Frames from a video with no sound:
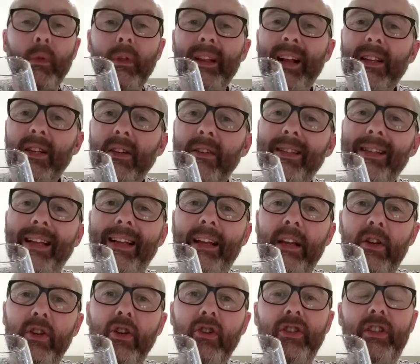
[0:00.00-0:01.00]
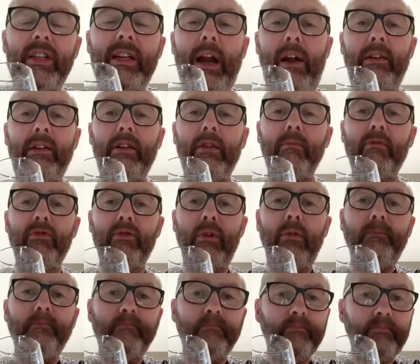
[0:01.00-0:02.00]
That sort of slightly nutty character comes
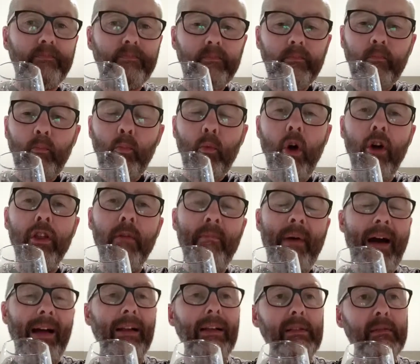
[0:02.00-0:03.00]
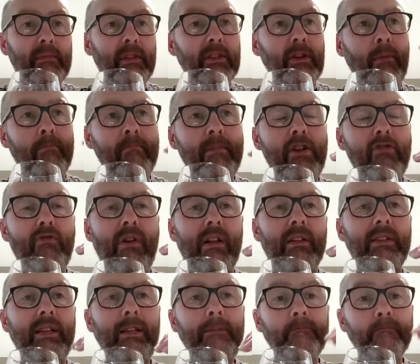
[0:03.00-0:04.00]
through on the palate, but it's got
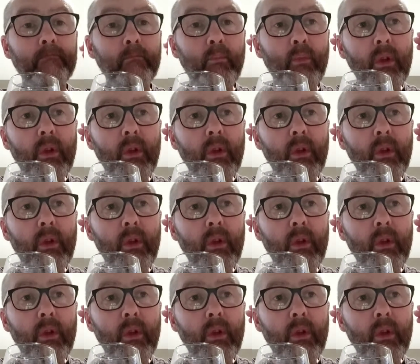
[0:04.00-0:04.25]
minerality,